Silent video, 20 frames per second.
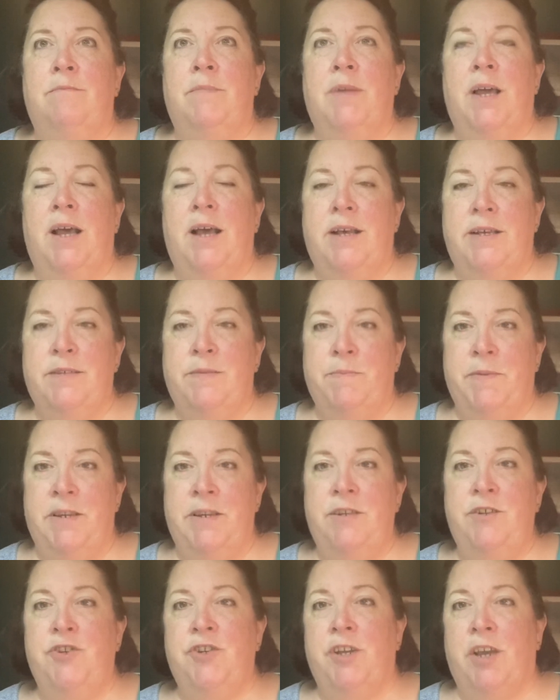
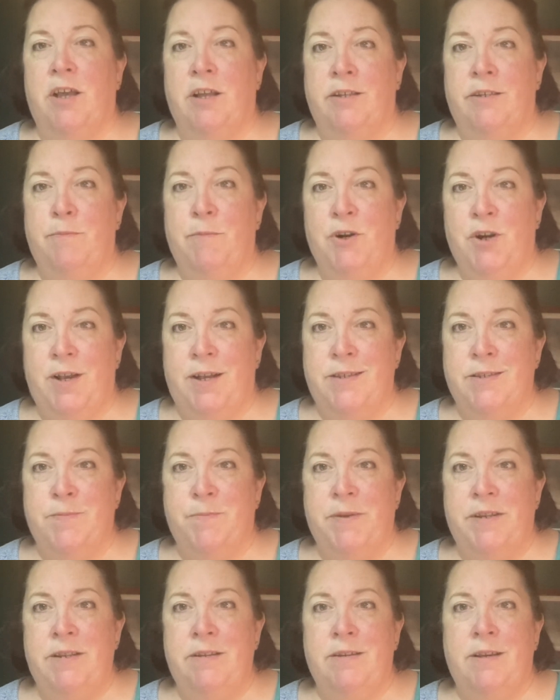husband, she called him her
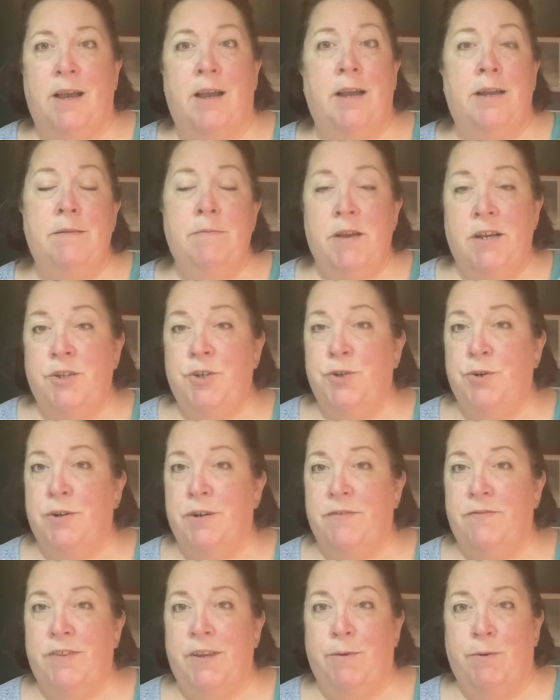husband. I'm not sure
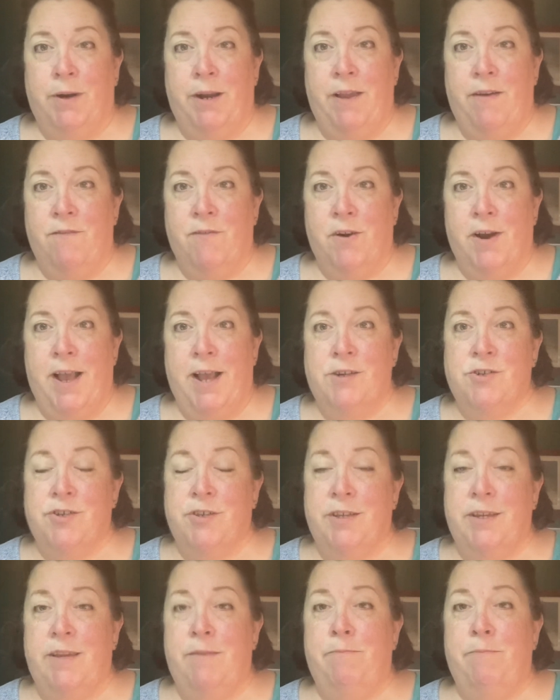if they were ever
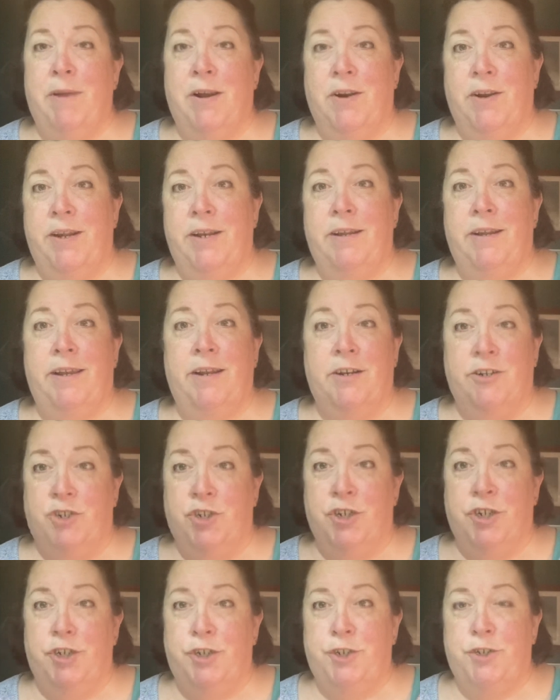actually married in a
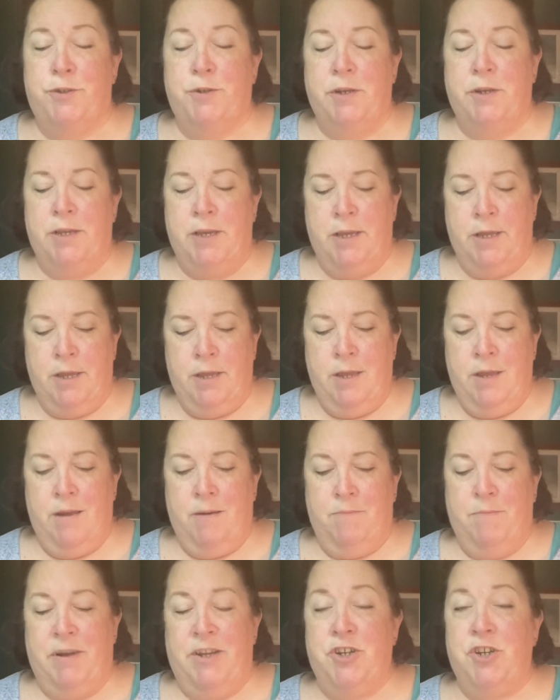church,
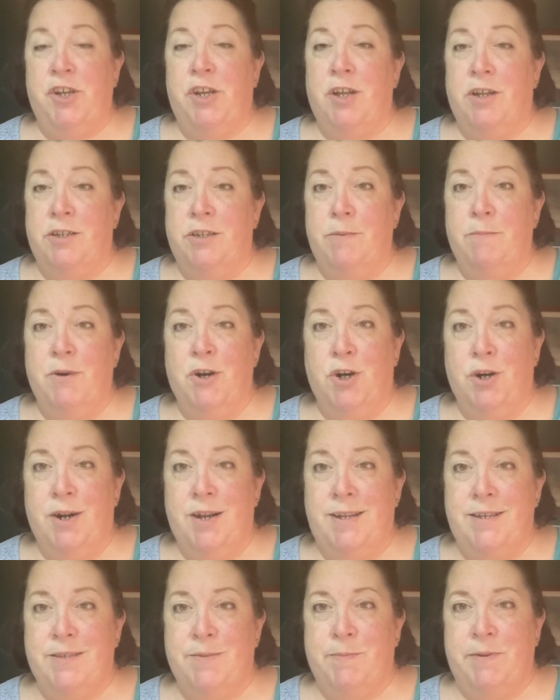but she called him her
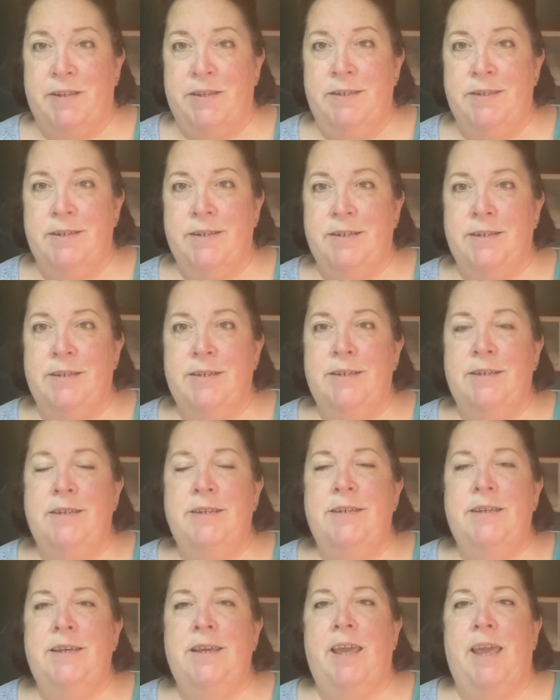husband.
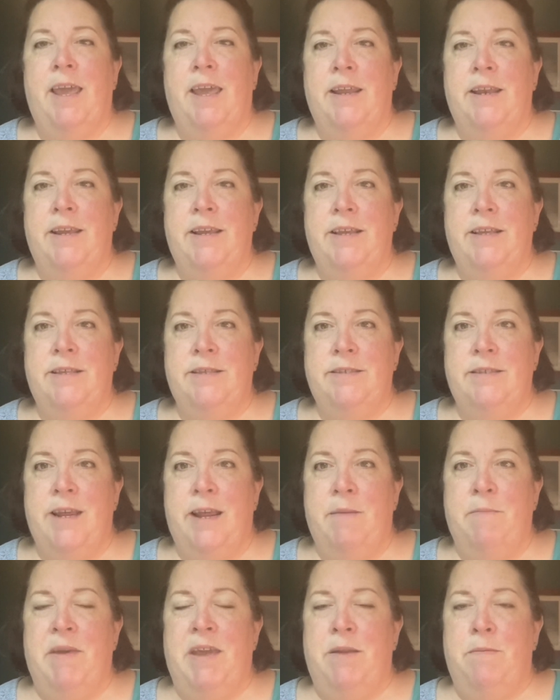And his
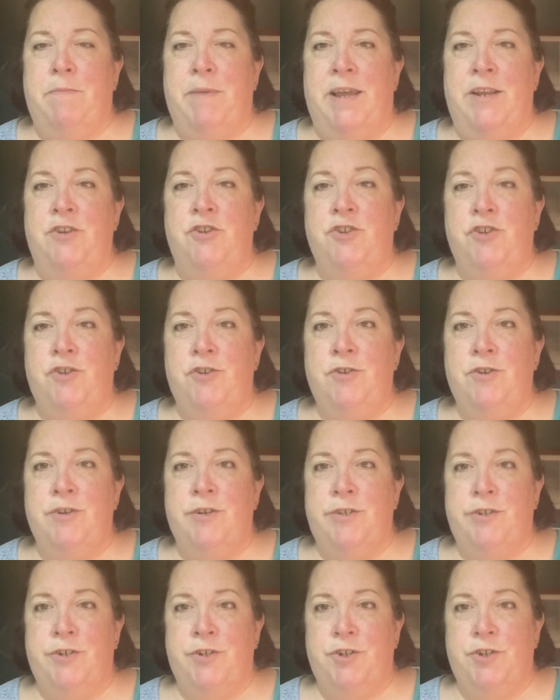name had been
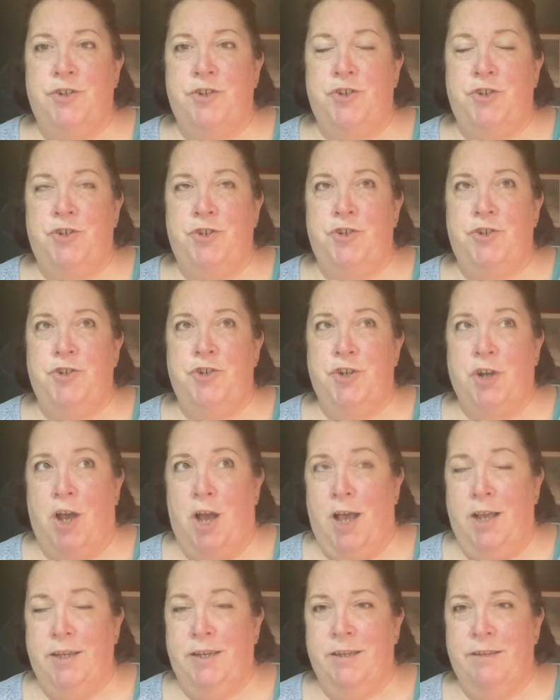
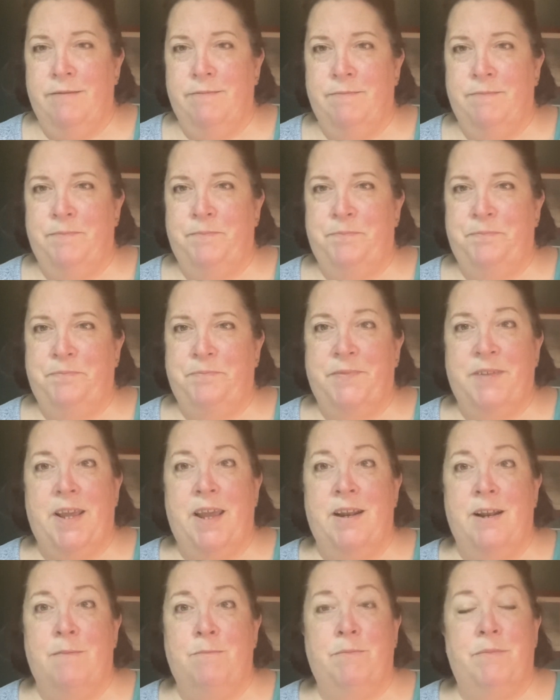Jacques.
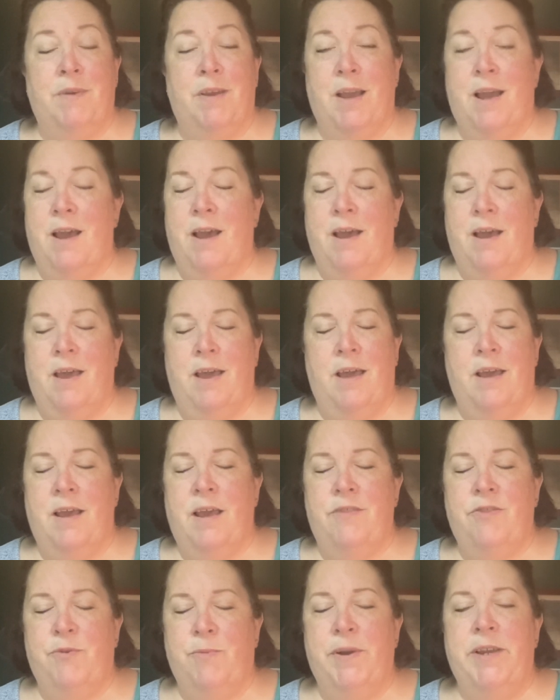And I'm
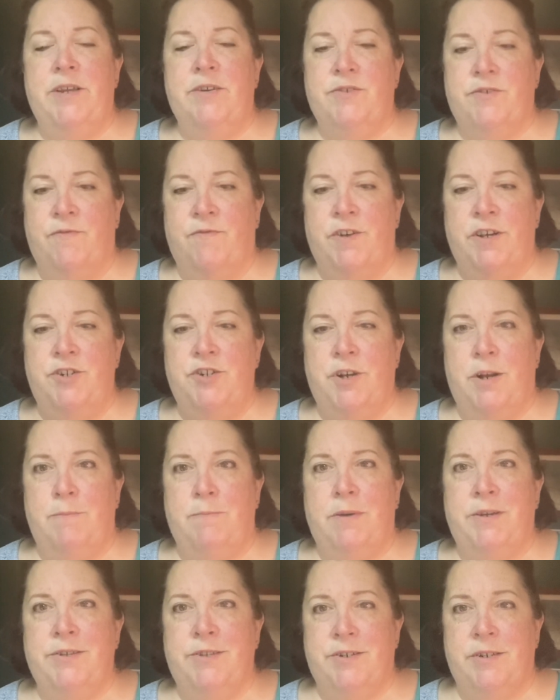3 years of French and
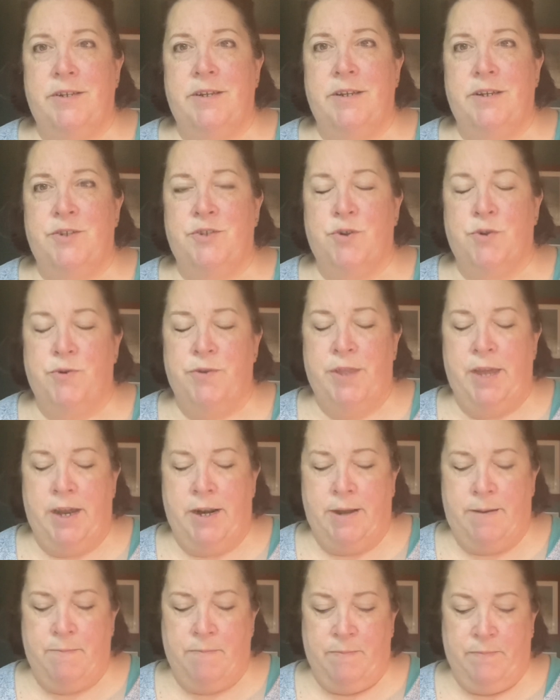I'm still going to screw that
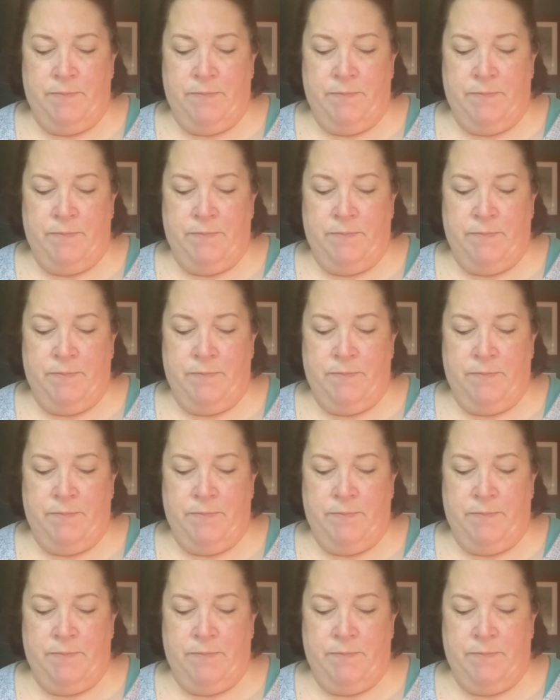up.